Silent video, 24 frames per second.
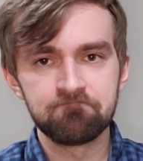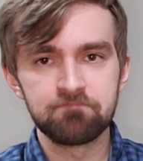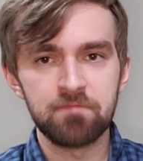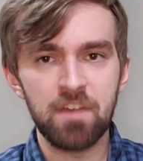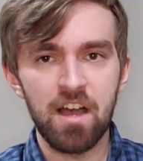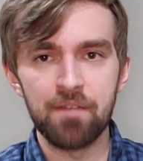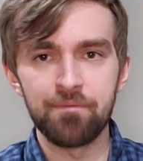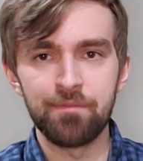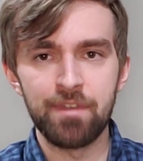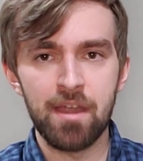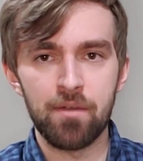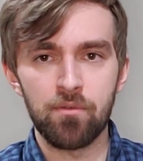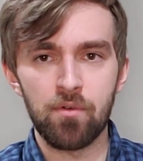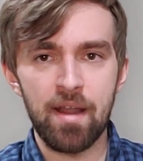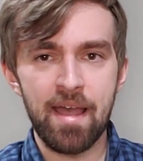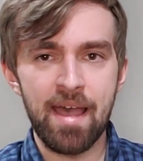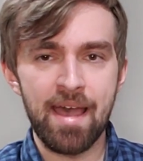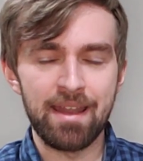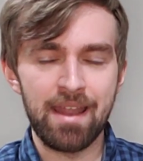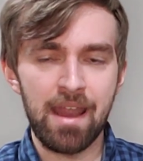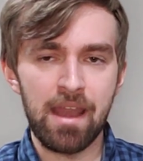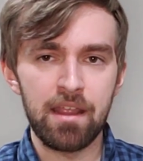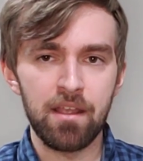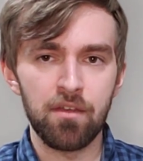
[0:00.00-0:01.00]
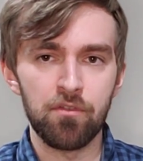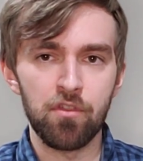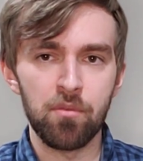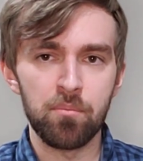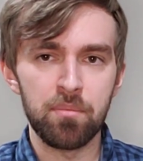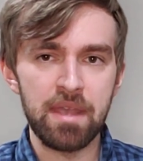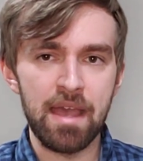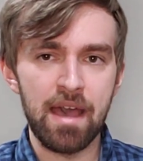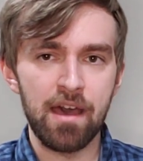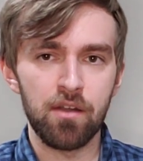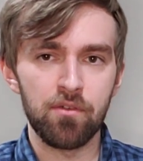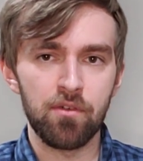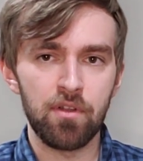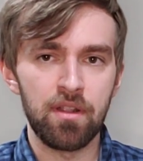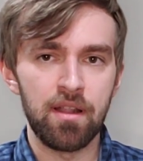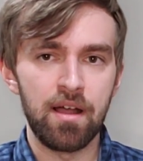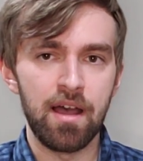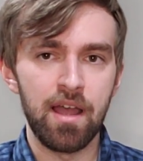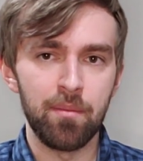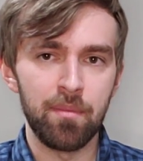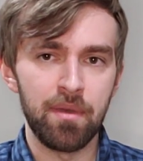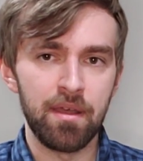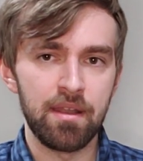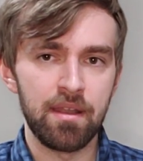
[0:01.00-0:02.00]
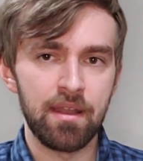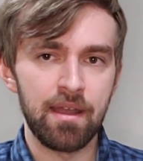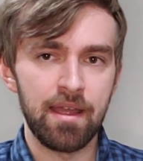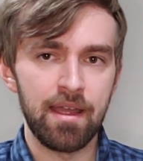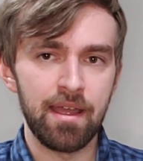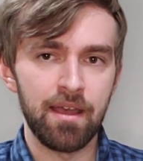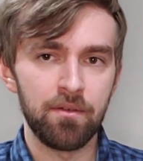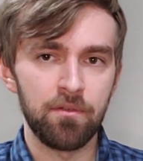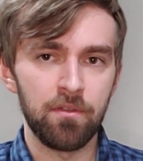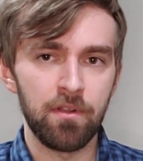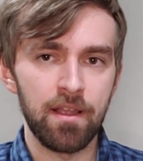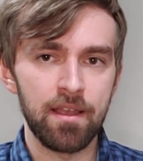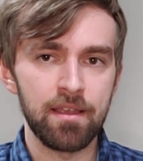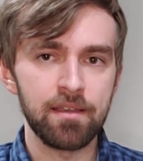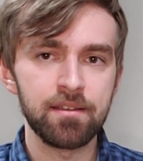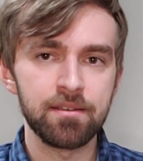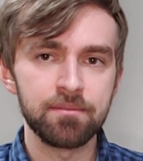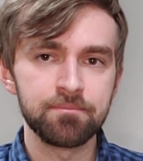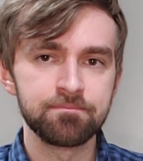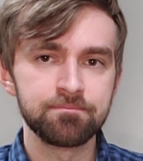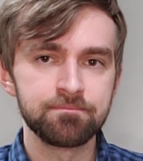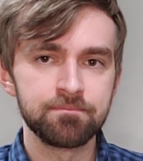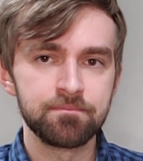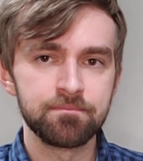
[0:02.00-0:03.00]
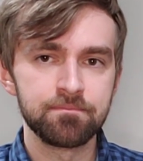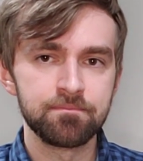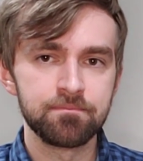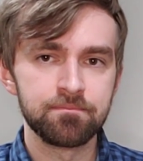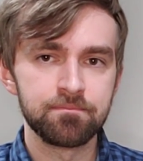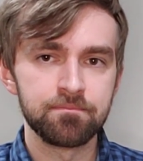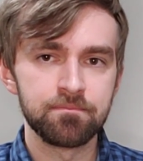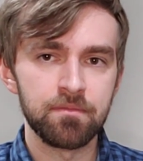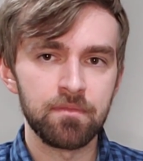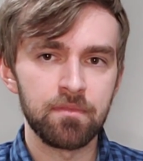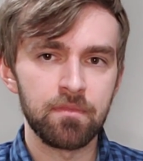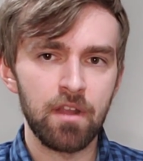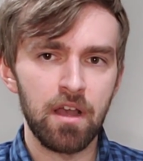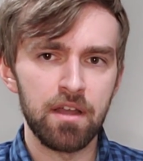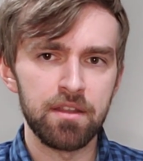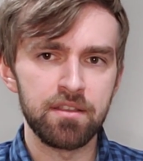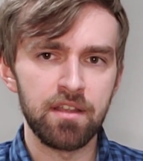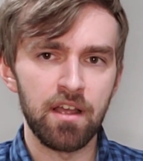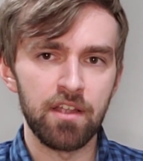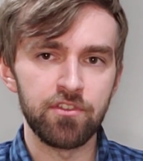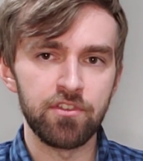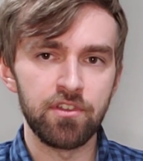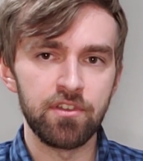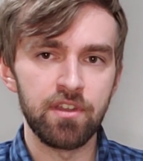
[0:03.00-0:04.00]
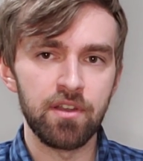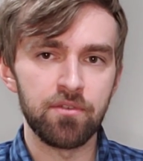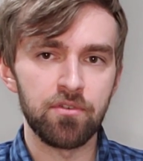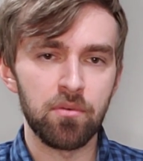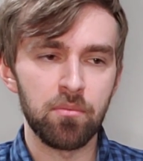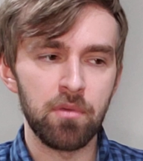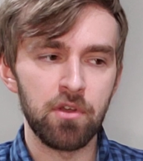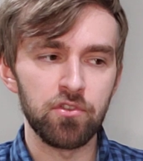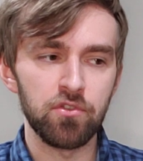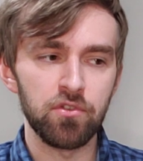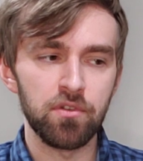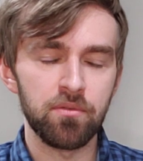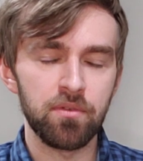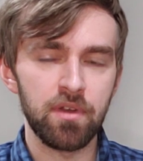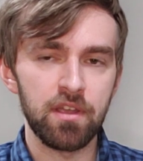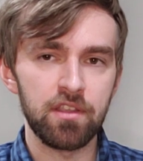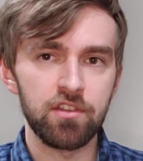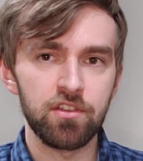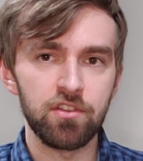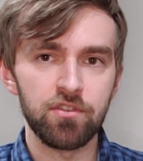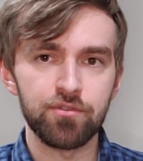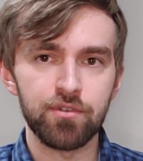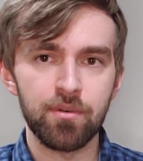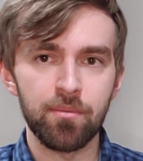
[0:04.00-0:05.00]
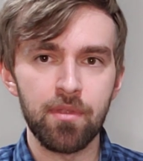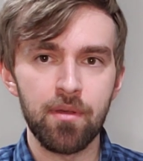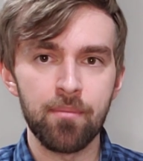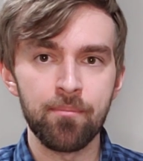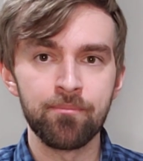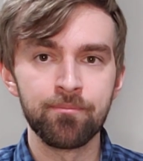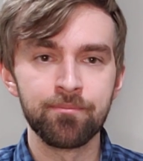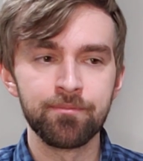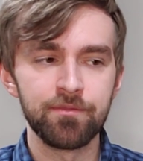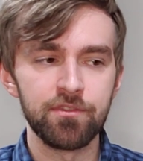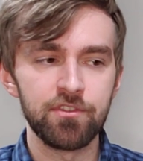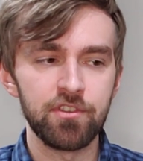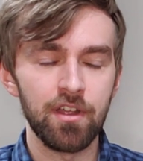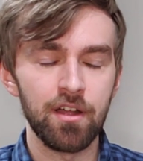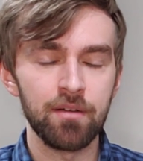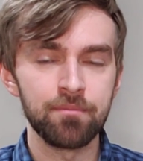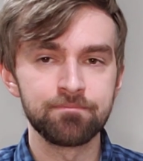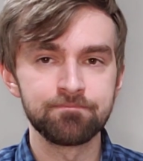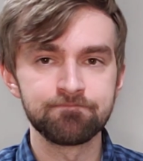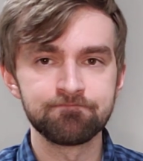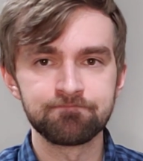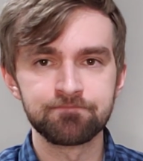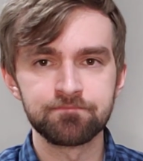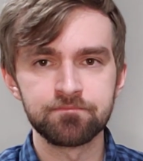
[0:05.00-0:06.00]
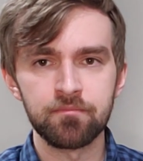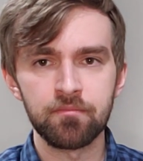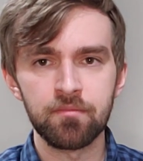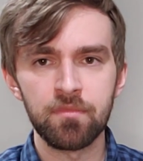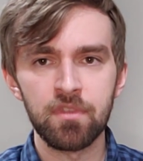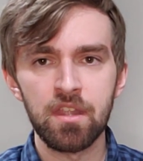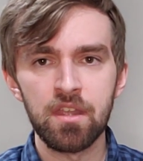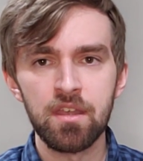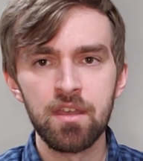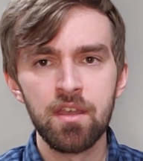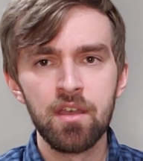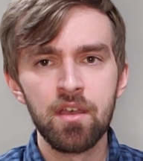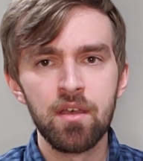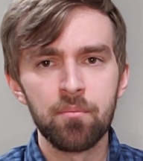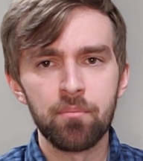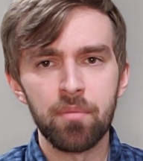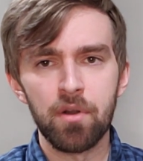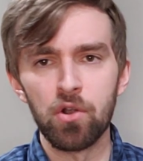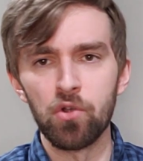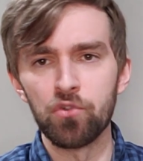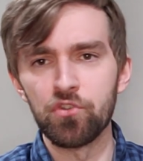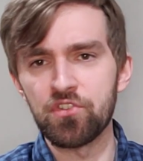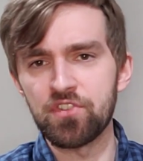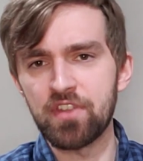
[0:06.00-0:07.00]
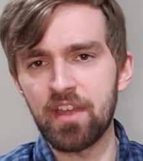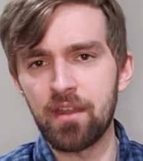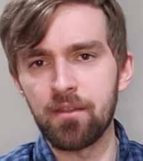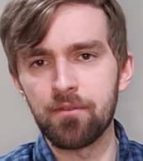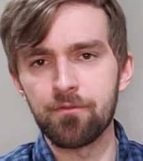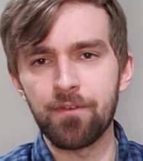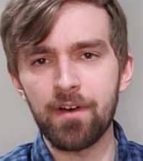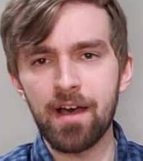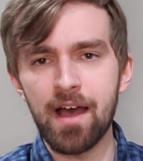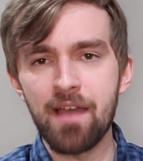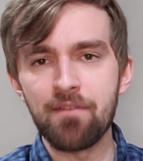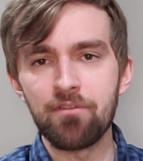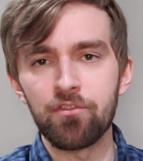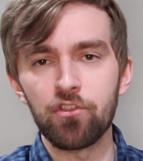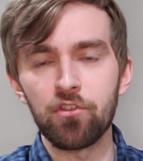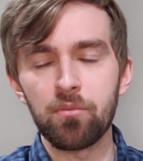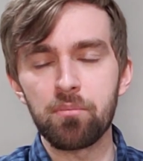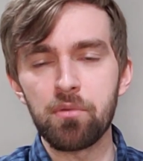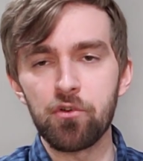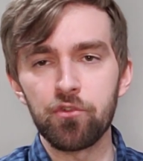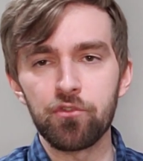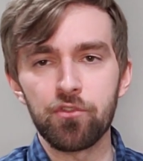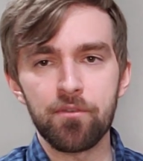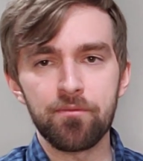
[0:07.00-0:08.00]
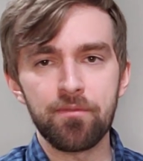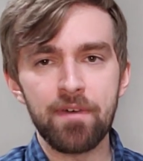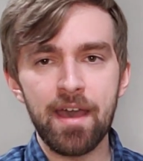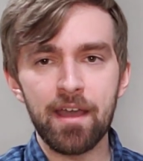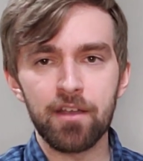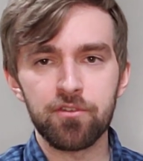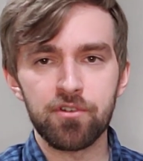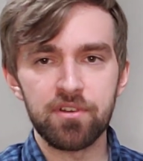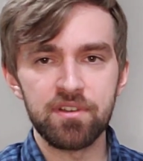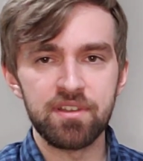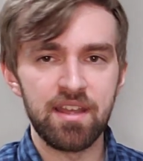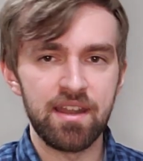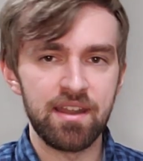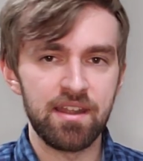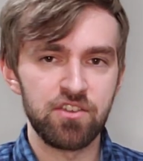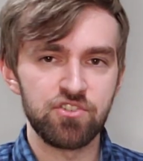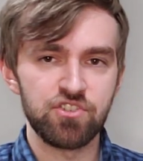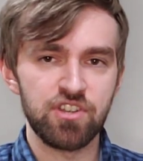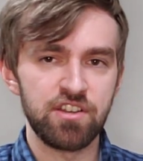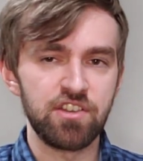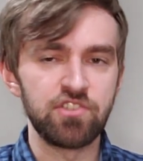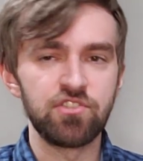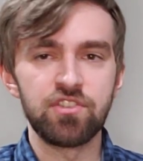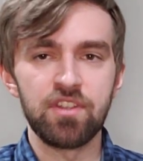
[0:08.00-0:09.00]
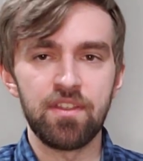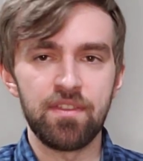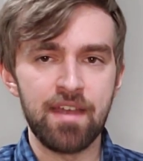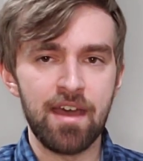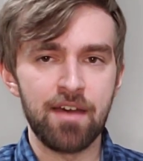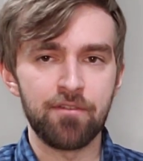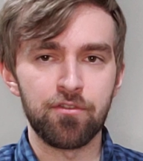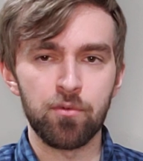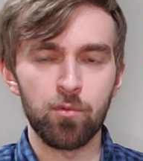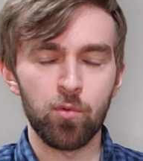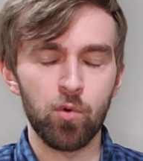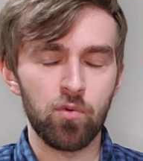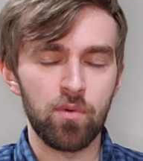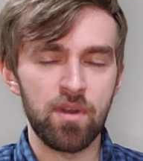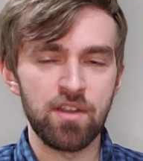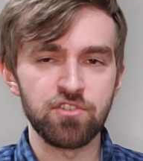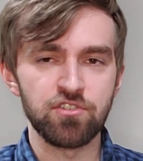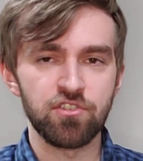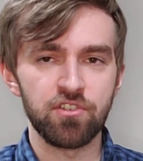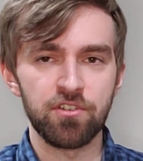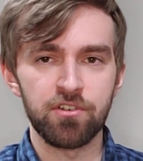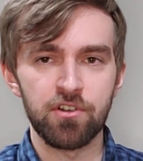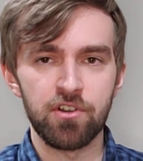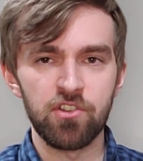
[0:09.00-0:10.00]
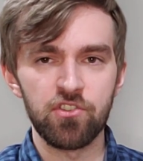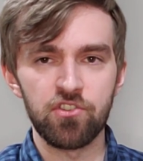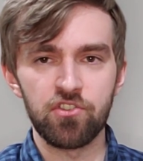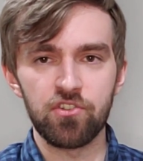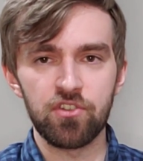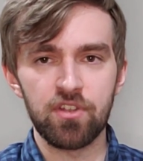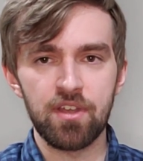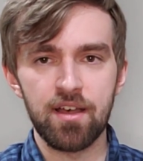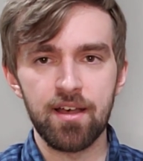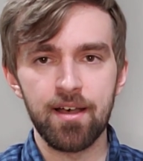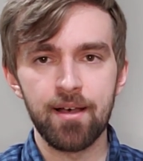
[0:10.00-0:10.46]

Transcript: I've never had any of them be out of alignment, and I have like a dozen different muzzle devices from them. So barrel's a 10.5 as opposed to the factory 10-inch. I just did that for more wrench clearance.